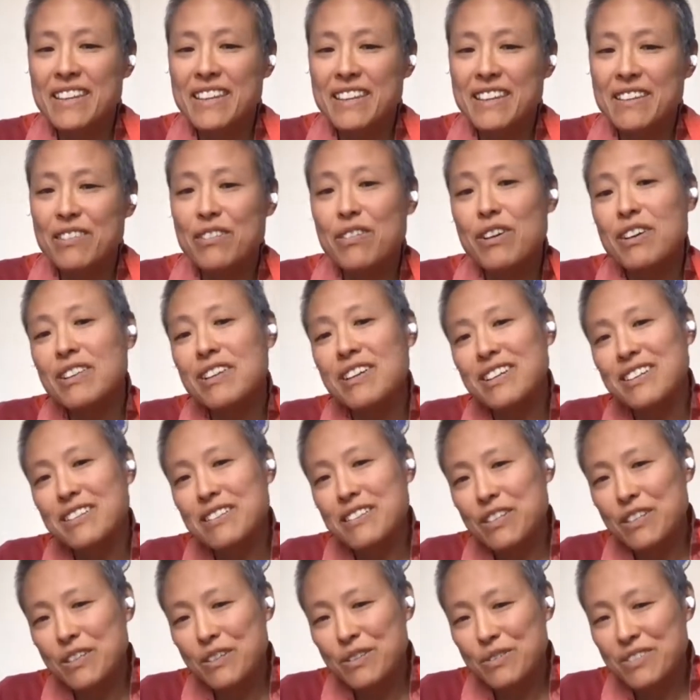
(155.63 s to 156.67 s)
So I like to
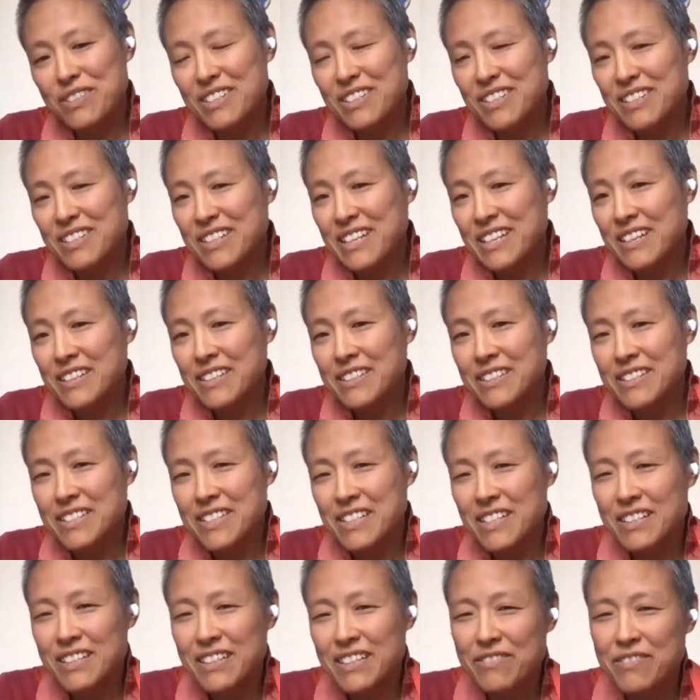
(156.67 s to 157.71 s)
use an analogy,
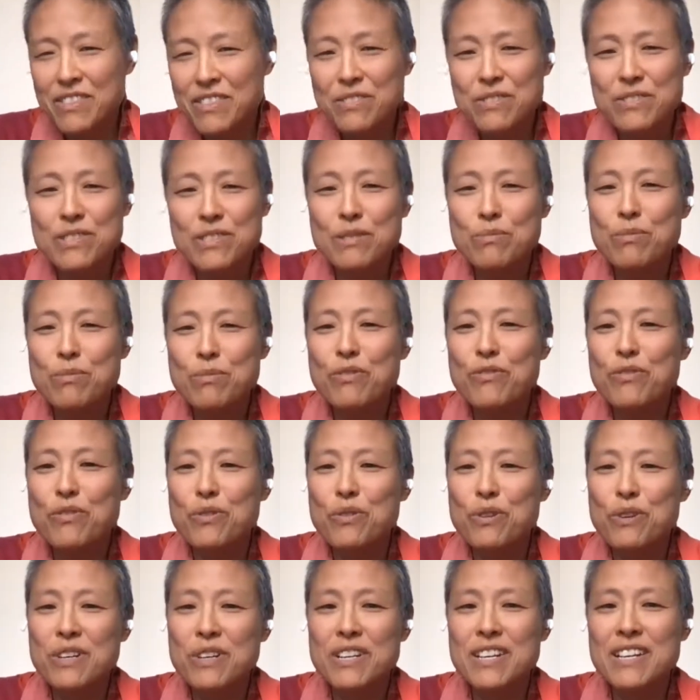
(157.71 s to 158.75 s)
and I've used this
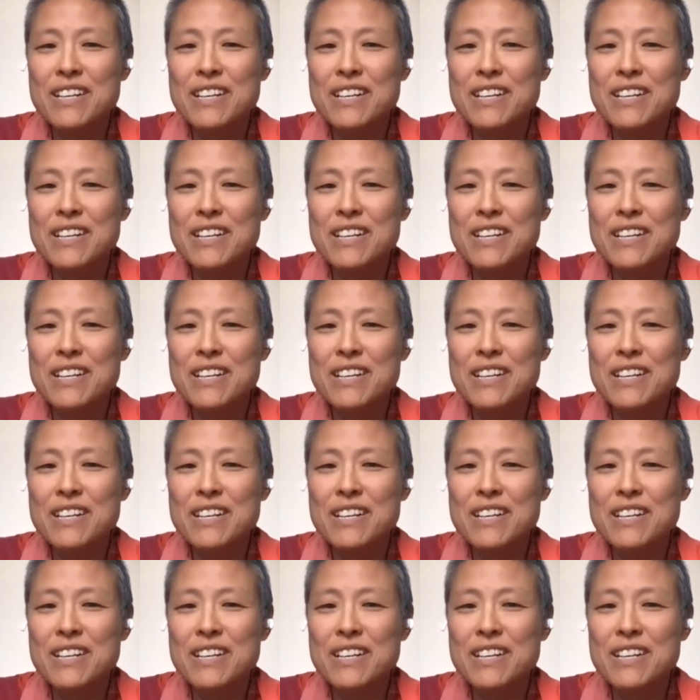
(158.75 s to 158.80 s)
before.